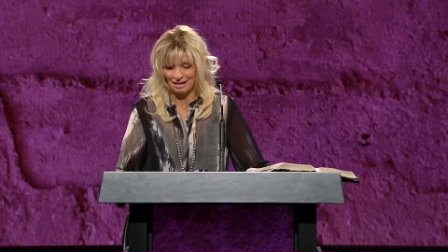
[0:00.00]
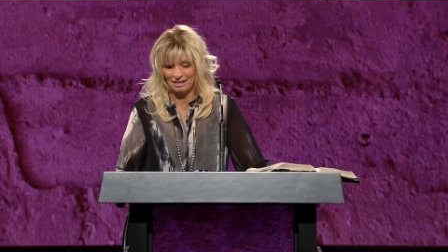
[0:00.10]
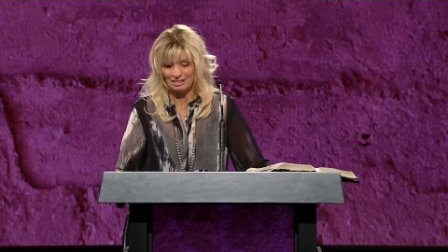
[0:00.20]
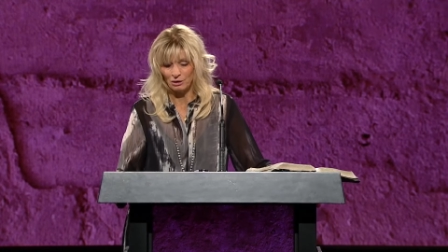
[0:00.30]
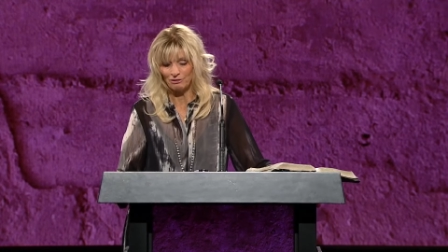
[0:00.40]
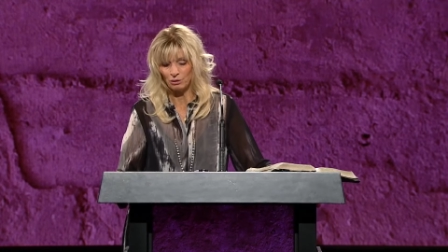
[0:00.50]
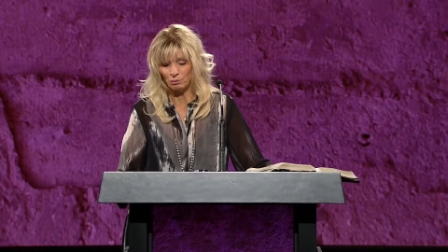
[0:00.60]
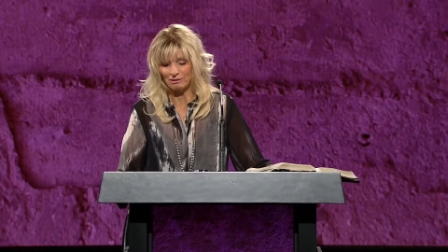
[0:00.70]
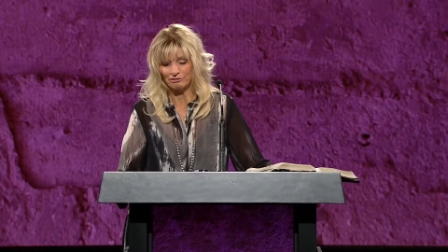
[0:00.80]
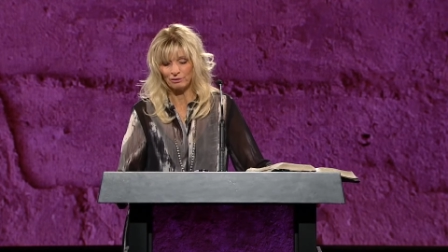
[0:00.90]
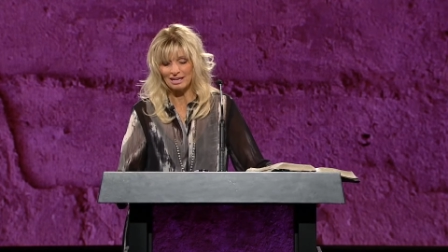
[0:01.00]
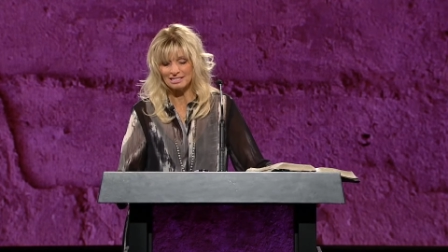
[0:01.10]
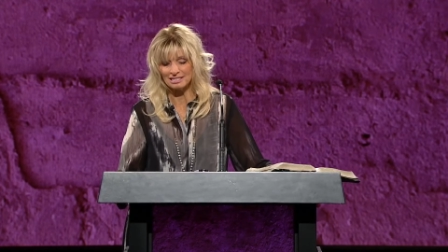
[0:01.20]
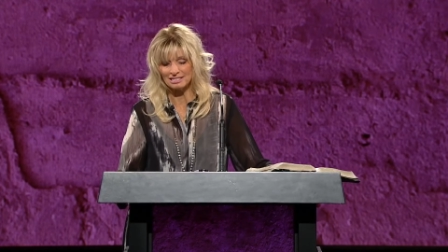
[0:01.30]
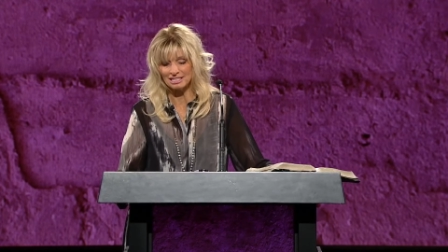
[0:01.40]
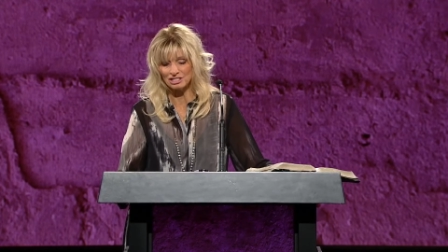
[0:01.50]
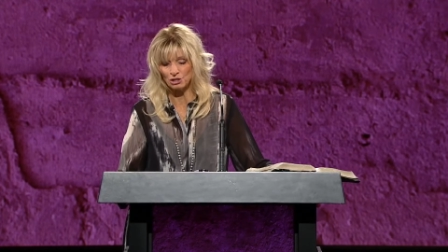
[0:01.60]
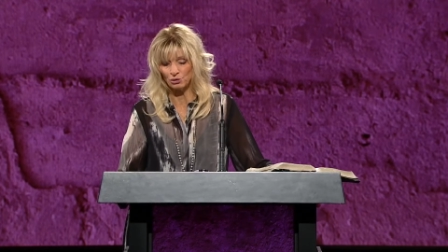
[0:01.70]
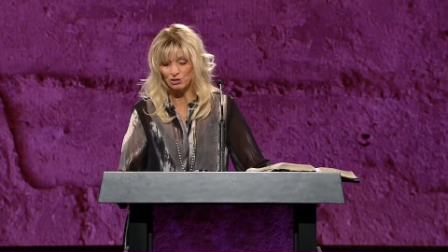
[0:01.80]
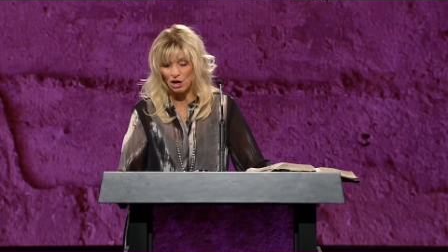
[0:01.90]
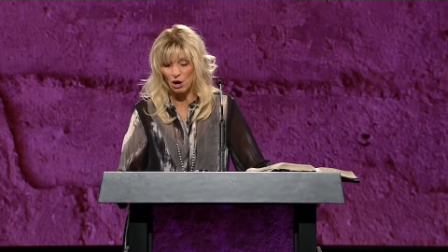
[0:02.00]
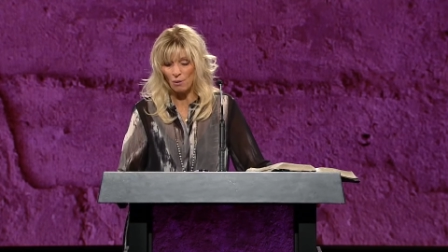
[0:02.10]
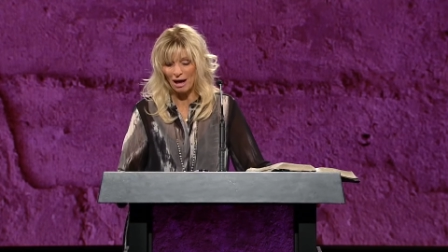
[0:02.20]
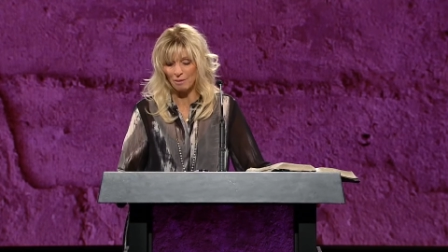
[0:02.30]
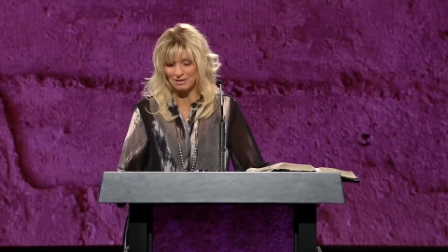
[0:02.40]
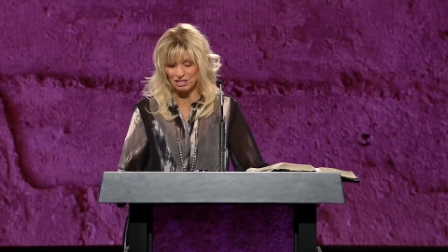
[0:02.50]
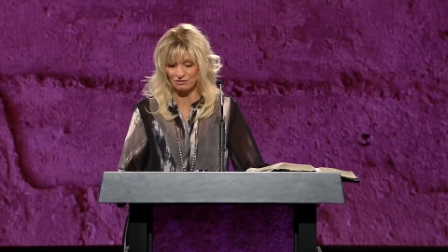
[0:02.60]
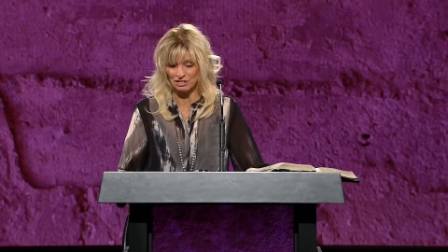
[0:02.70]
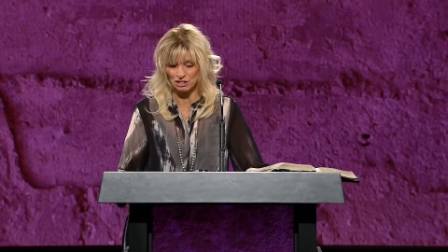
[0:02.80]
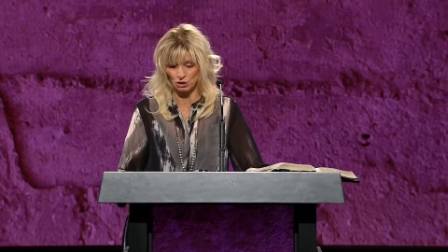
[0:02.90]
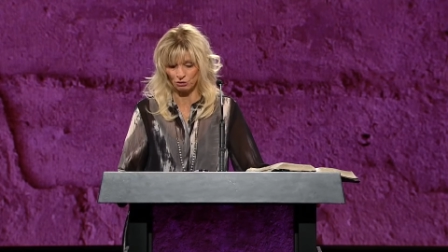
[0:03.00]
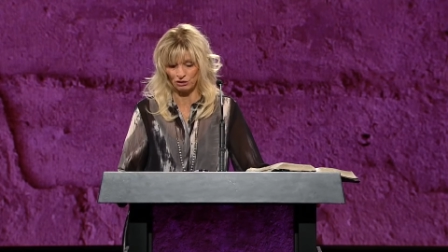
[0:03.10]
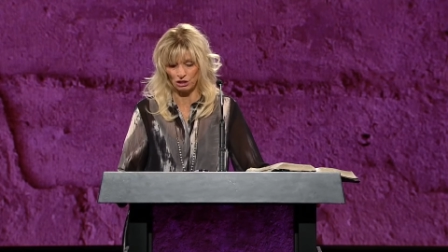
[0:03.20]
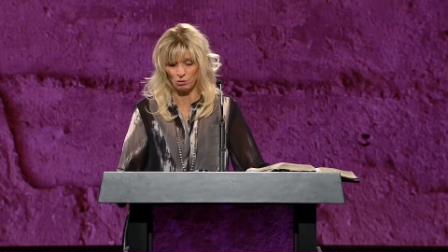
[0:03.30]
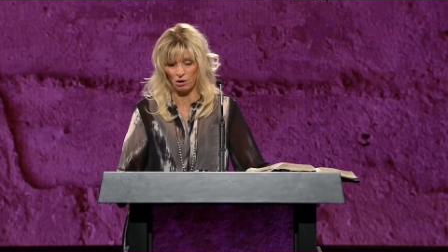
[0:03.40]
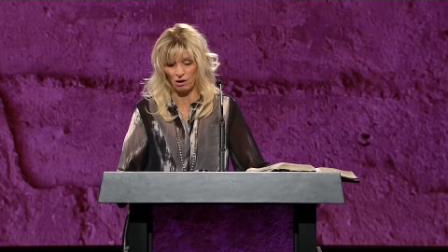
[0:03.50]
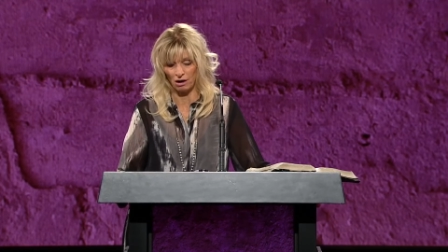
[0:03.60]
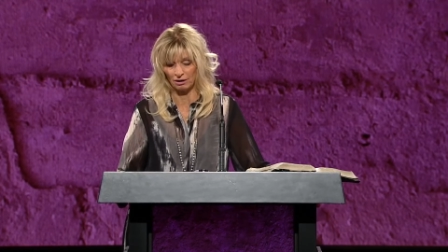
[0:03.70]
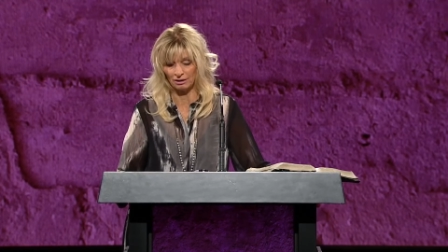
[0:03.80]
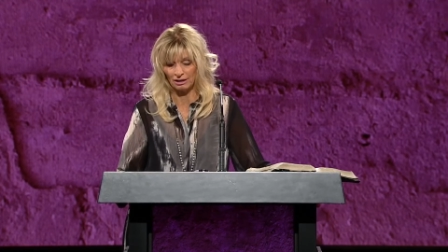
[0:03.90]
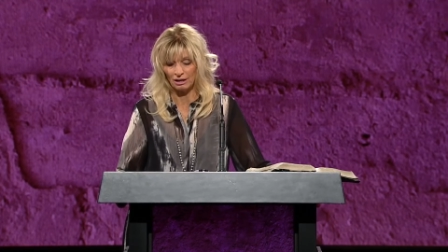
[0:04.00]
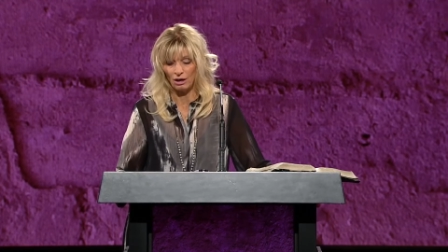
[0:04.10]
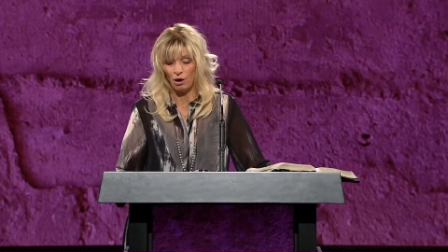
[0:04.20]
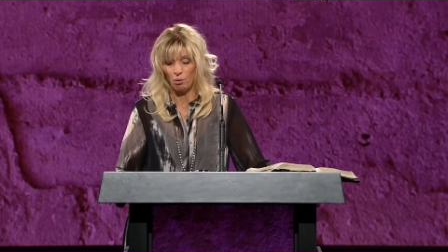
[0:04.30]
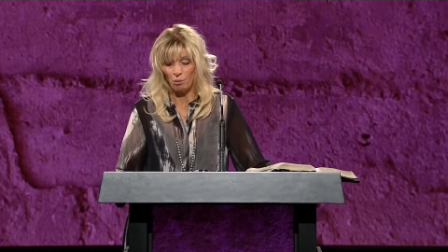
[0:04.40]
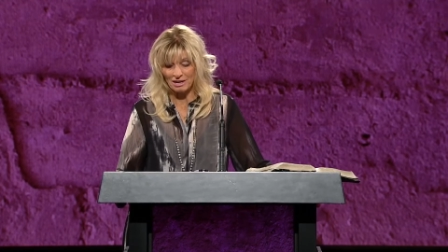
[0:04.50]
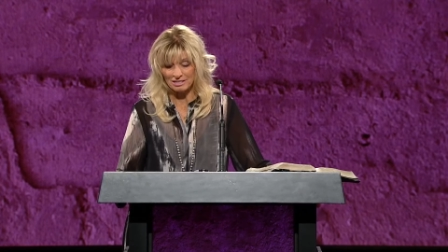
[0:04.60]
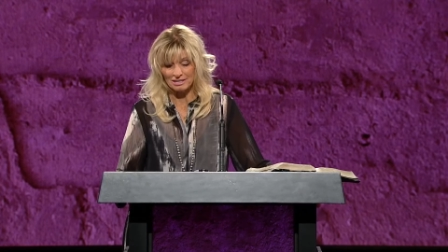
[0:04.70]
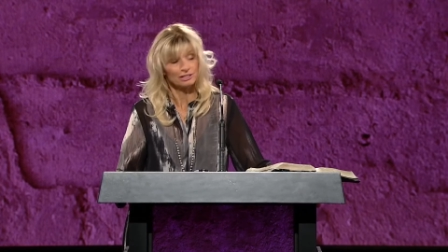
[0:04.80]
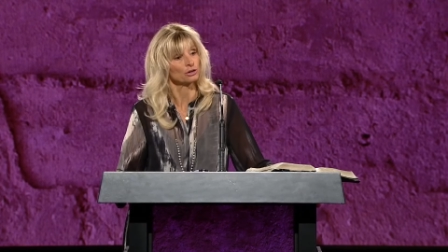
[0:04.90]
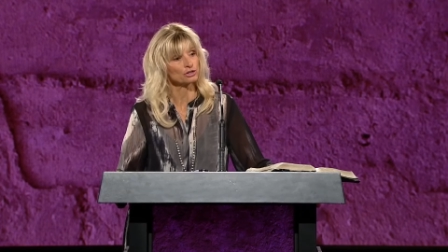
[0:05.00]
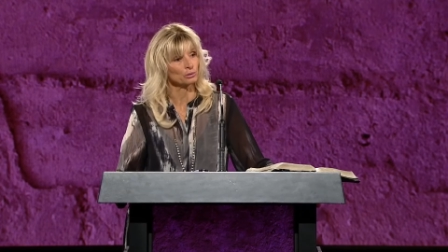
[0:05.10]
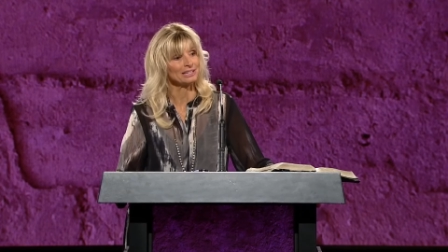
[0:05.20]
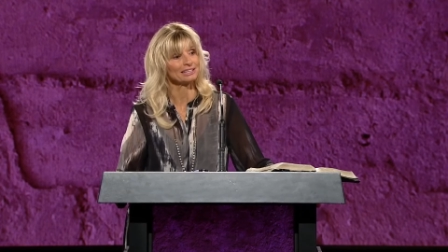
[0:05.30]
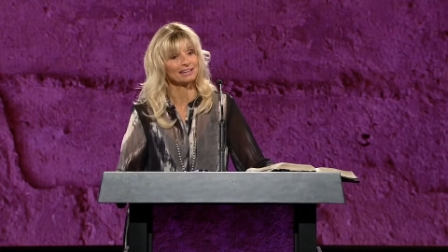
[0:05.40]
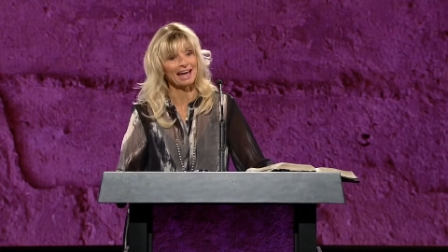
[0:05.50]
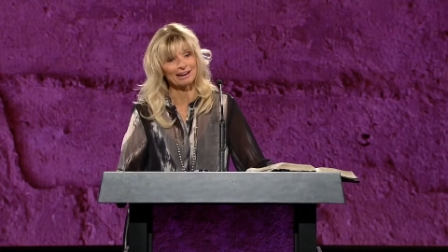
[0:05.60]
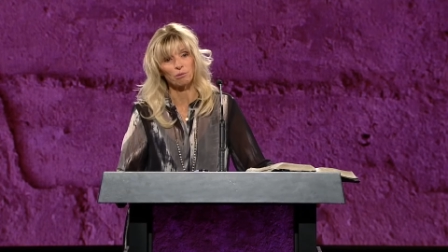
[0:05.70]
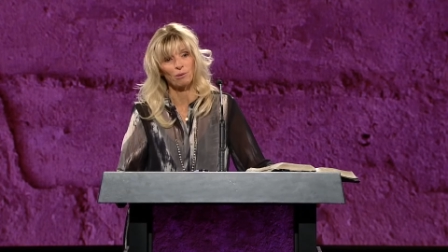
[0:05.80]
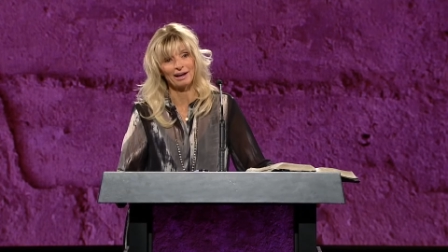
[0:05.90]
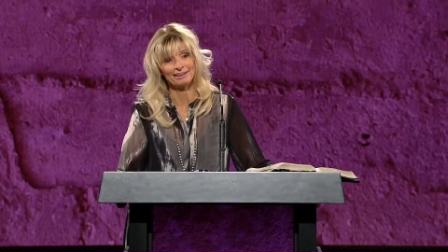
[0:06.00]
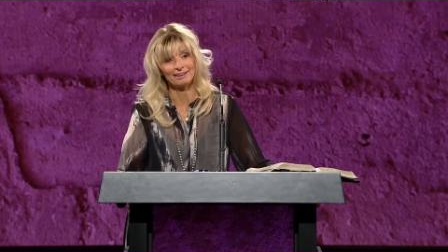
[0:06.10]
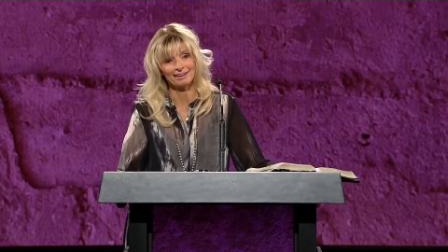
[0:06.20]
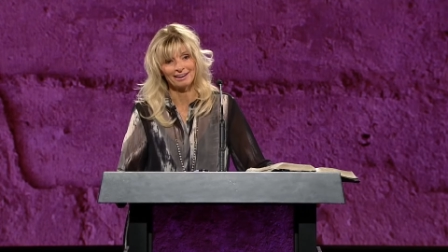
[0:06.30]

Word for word: You know, I've heard one phrase that says, You'll know how much of a servant you are when you're treated like one.